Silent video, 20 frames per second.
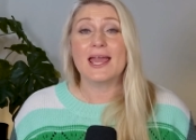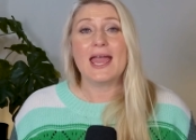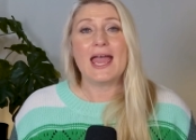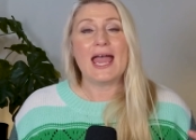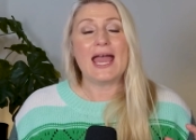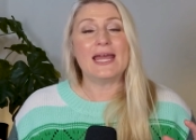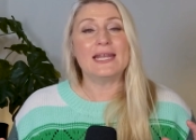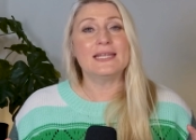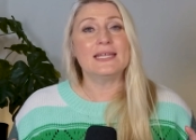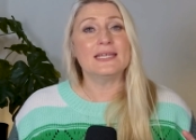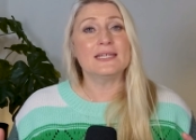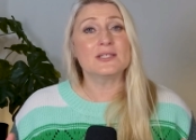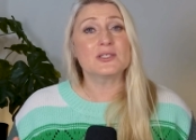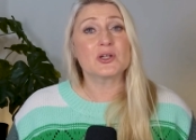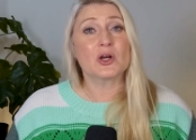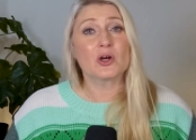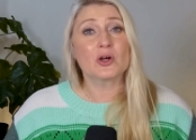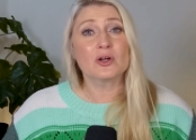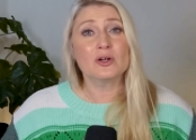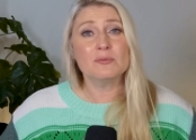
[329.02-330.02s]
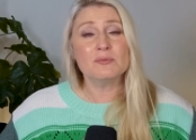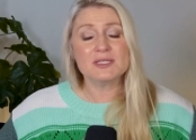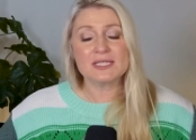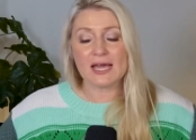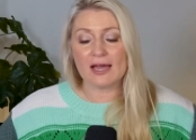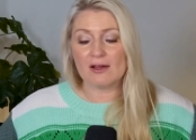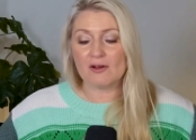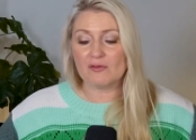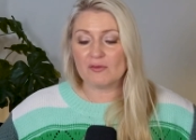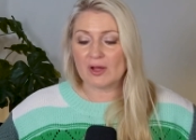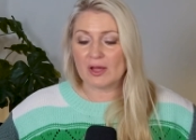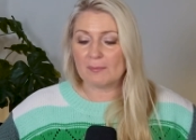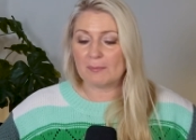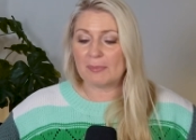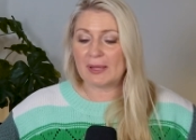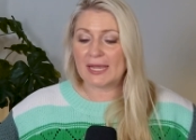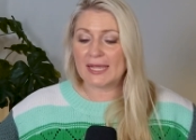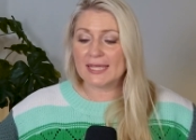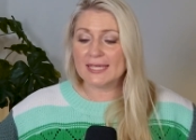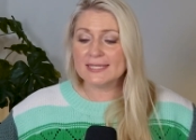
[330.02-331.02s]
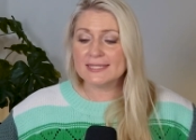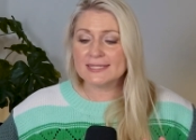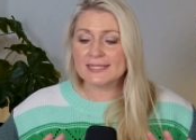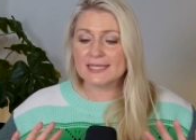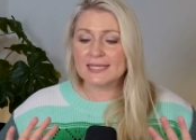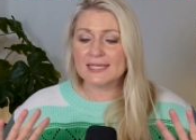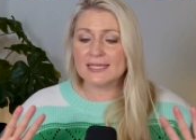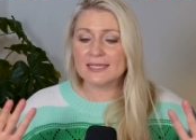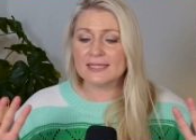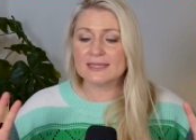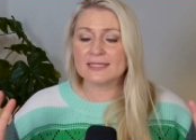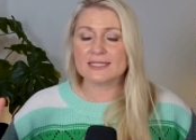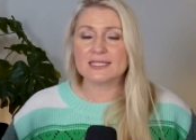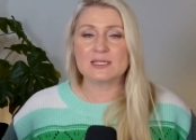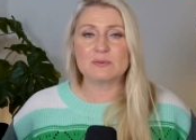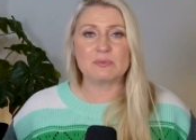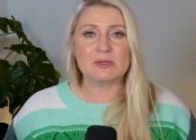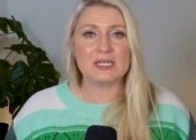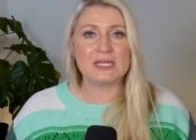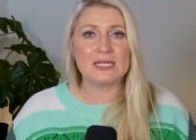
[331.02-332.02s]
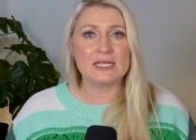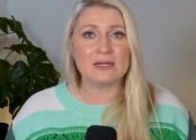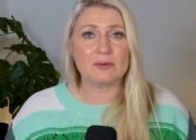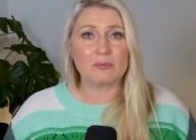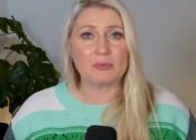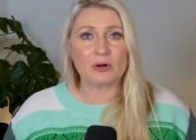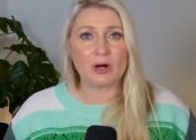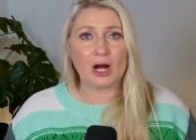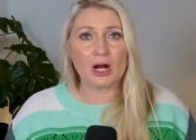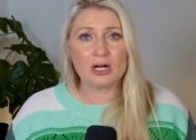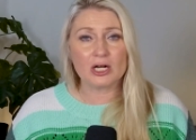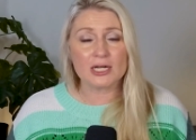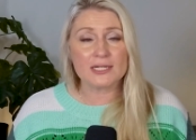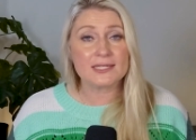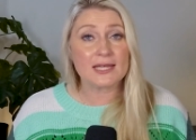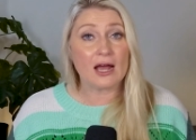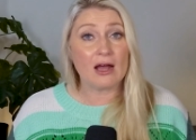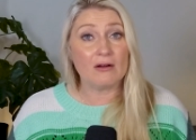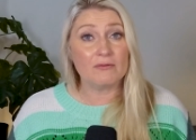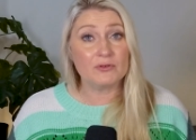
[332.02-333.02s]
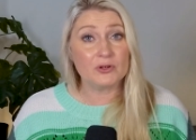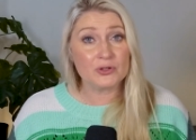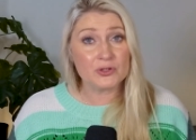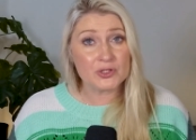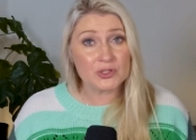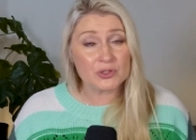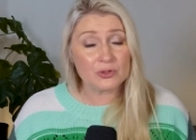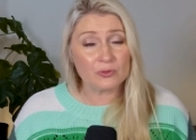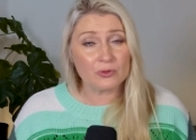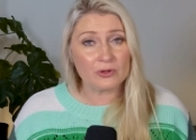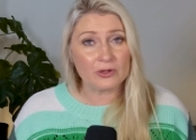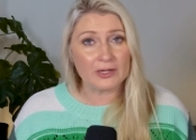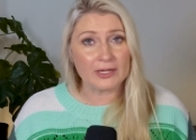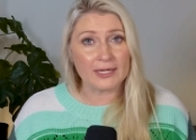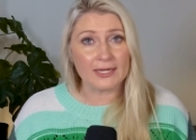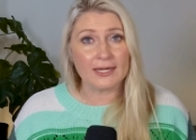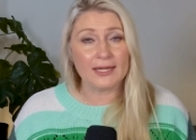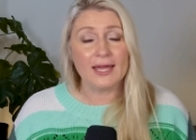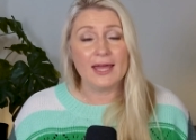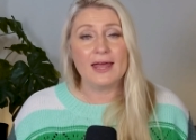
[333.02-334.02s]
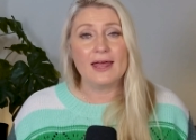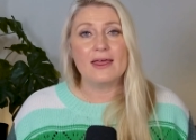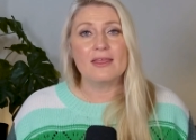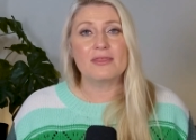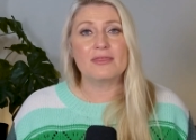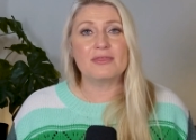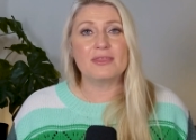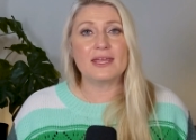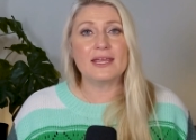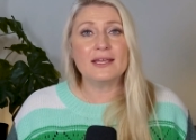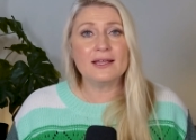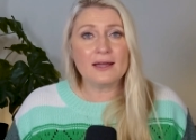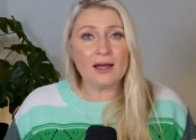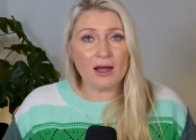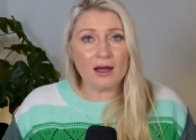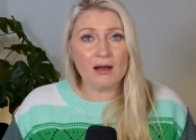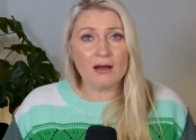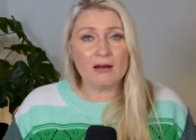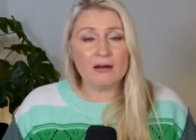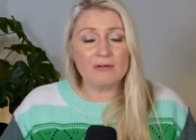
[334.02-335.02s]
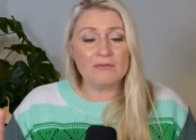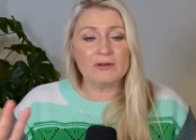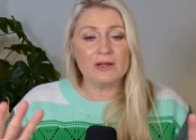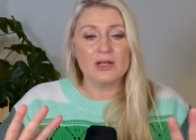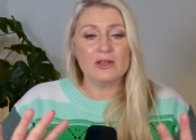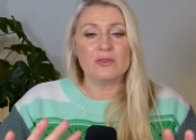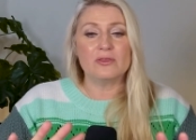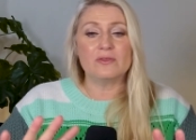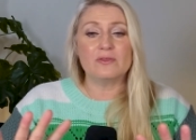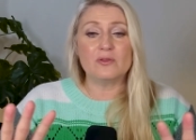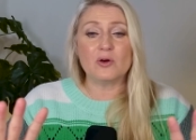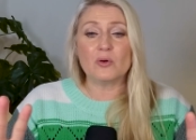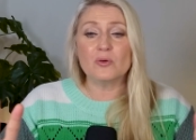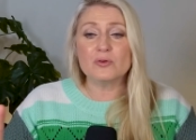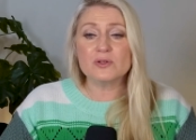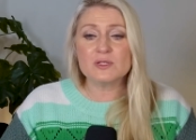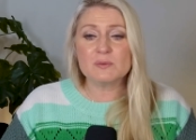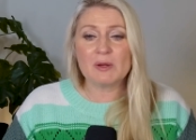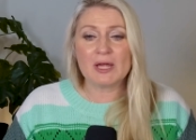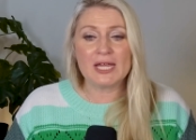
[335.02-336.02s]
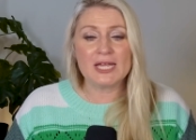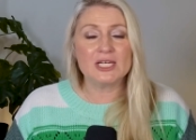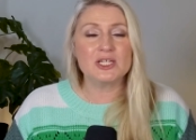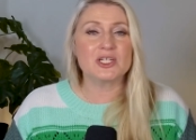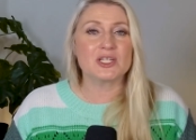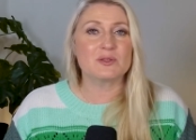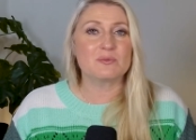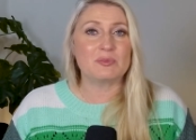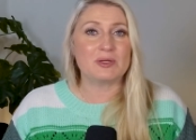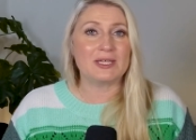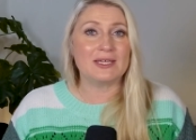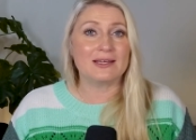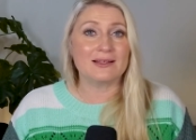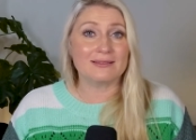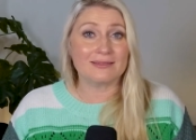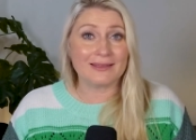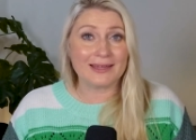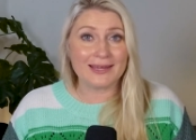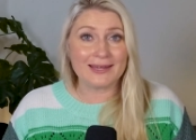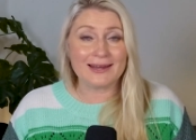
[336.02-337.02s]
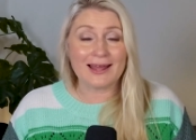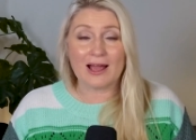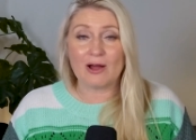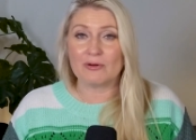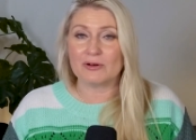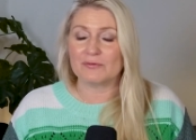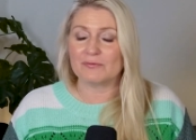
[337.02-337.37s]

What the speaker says: And in terms of pacing the speed and progress of your story, think of those pages being laid out.